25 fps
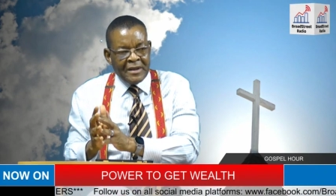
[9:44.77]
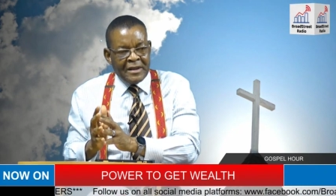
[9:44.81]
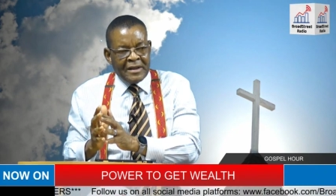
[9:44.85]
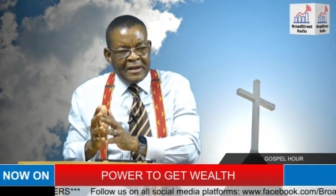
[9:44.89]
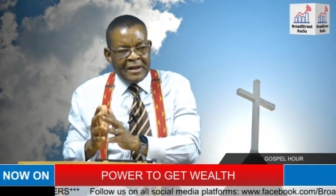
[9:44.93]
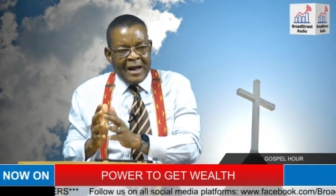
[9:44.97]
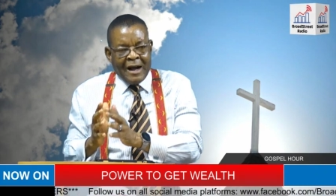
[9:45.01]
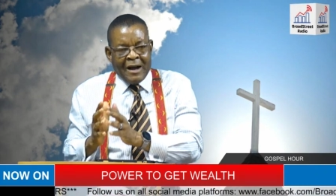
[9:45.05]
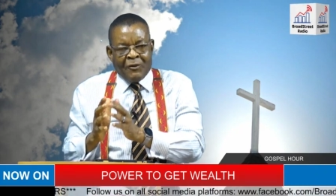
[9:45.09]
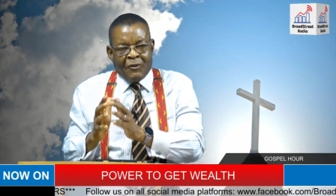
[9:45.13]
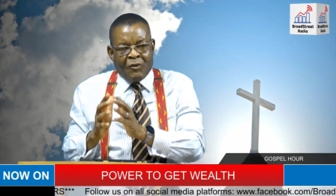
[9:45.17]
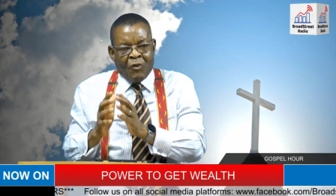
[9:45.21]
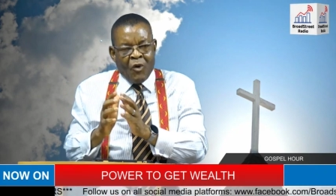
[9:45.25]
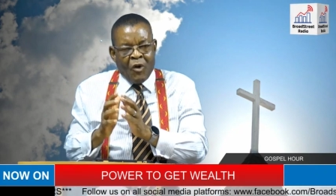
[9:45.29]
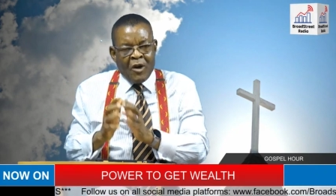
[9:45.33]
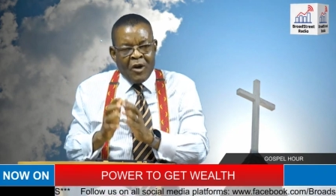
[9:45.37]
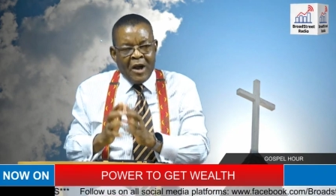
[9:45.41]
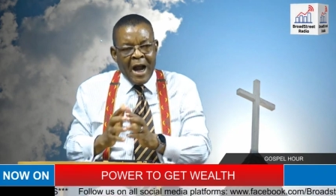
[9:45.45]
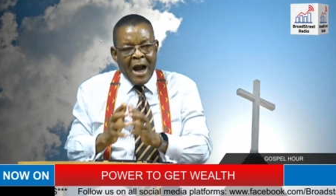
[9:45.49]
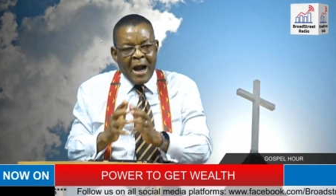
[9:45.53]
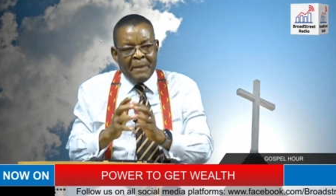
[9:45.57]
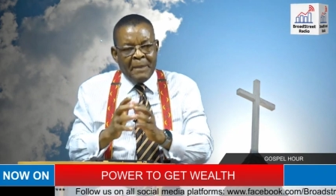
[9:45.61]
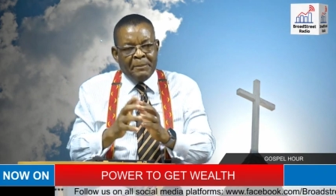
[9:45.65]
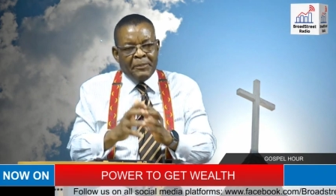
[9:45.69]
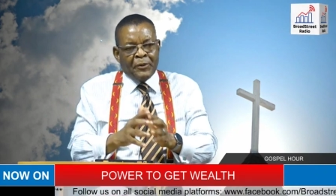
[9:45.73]
Now, what
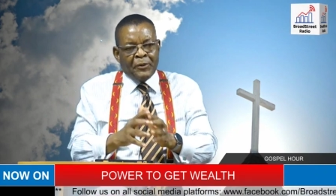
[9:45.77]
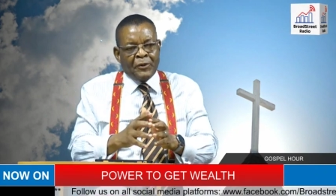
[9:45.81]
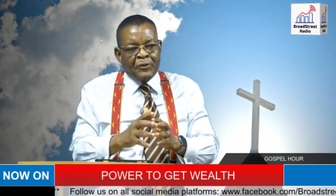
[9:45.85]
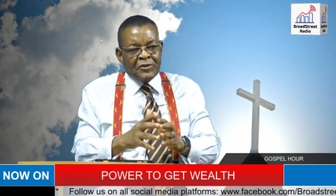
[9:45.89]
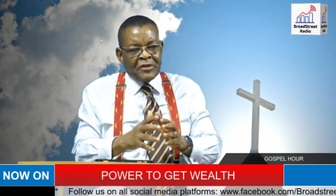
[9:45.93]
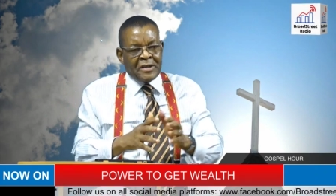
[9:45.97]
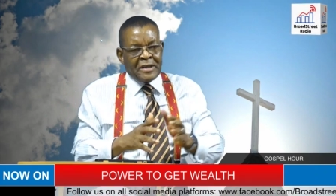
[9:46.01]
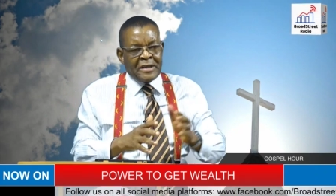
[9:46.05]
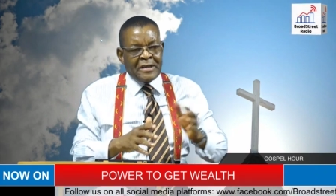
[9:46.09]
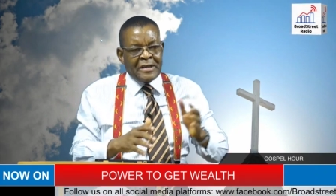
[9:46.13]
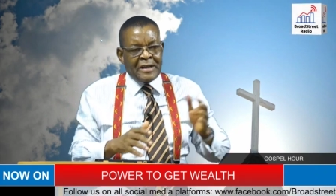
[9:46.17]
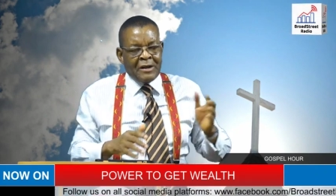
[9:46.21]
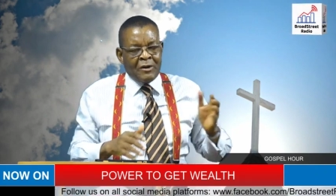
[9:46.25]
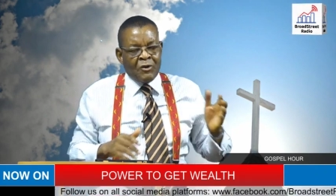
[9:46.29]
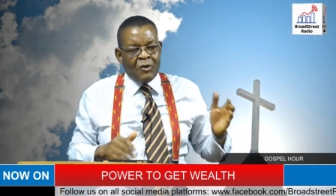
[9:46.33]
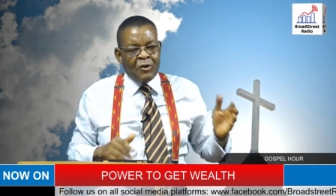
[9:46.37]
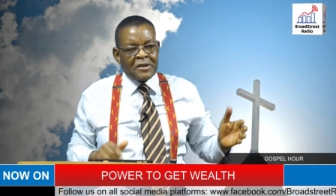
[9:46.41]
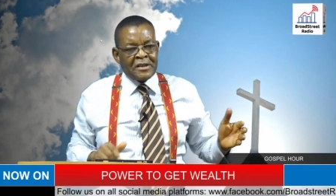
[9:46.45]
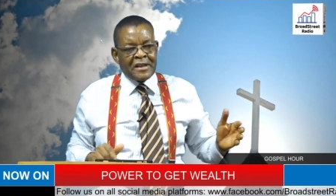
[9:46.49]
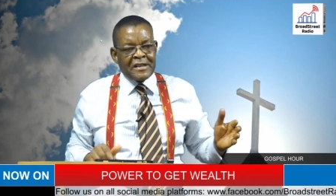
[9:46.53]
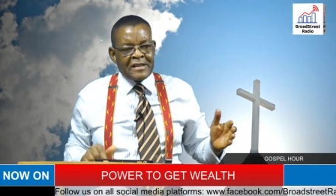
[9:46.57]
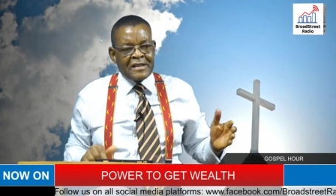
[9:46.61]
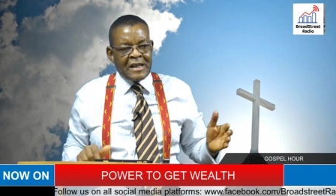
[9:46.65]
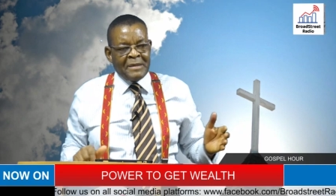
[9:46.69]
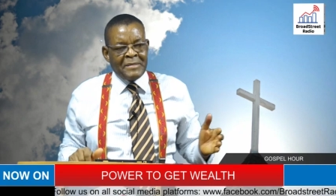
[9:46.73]
happened in the Old
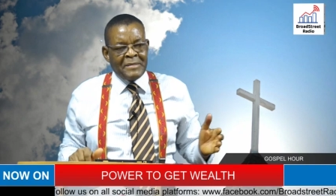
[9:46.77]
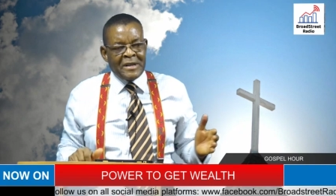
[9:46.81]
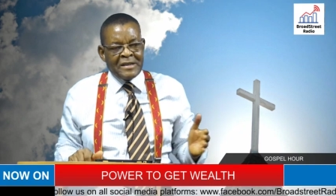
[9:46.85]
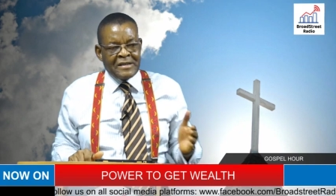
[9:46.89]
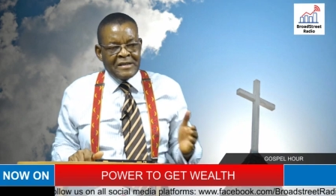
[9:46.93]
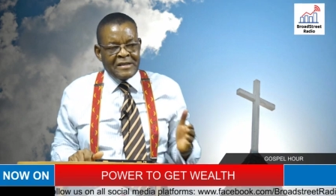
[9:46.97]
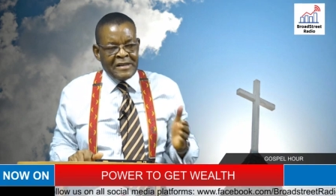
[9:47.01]
Testament?